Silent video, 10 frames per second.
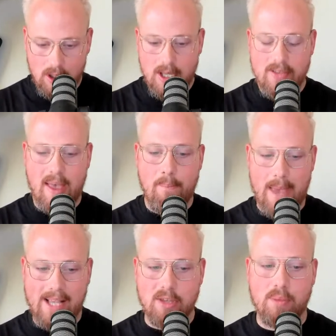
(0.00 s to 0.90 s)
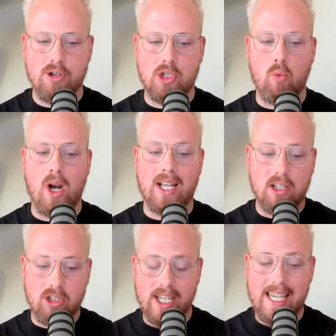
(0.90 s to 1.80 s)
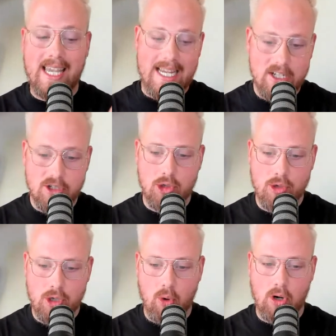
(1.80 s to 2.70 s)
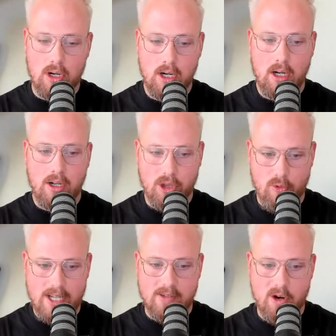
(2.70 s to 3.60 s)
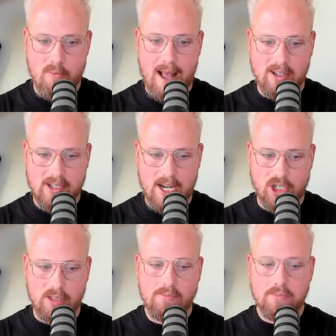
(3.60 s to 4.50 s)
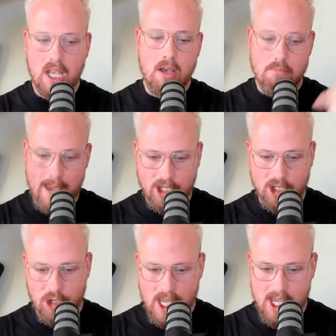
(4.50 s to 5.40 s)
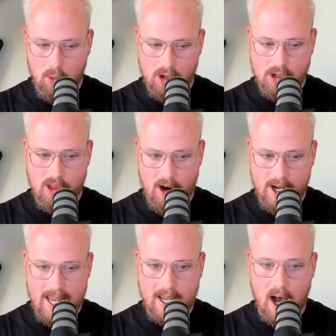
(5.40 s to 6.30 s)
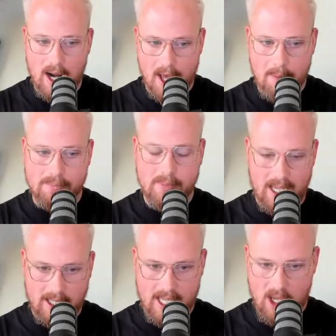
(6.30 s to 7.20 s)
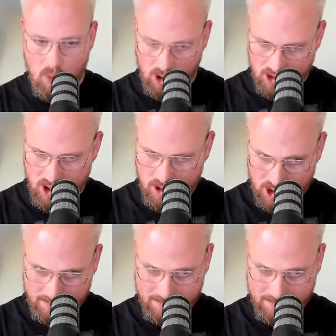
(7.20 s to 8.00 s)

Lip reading: that make the person want to click into the rest of your about section. Make sure keywords are there to get caught up in the keyword search.